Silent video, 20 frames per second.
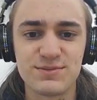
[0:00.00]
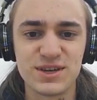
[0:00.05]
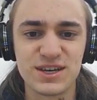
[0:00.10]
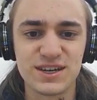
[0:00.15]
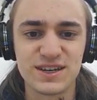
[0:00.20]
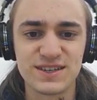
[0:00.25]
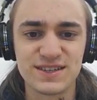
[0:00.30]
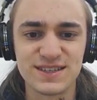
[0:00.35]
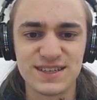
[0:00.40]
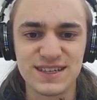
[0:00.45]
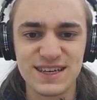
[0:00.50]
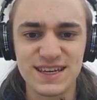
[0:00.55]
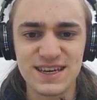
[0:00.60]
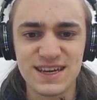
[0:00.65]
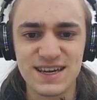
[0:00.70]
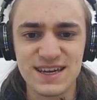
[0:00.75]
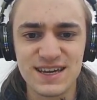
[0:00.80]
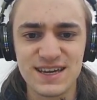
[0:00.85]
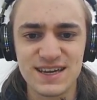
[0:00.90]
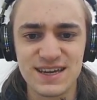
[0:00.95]
because
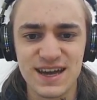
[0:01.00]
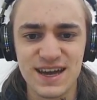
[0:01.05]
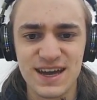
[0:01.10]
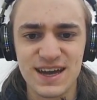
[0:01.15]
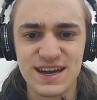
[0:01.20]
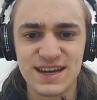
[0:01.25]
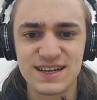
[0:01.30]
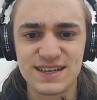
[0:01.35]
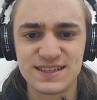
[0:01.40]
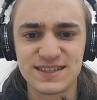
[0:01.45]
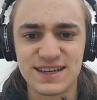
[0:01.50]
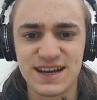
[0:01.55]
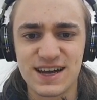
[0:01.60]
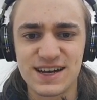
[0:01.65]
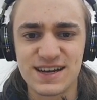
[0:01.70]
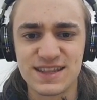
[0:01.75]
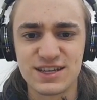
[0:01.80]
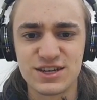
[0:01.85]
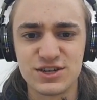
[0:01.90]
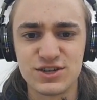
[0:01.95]
he is kind of the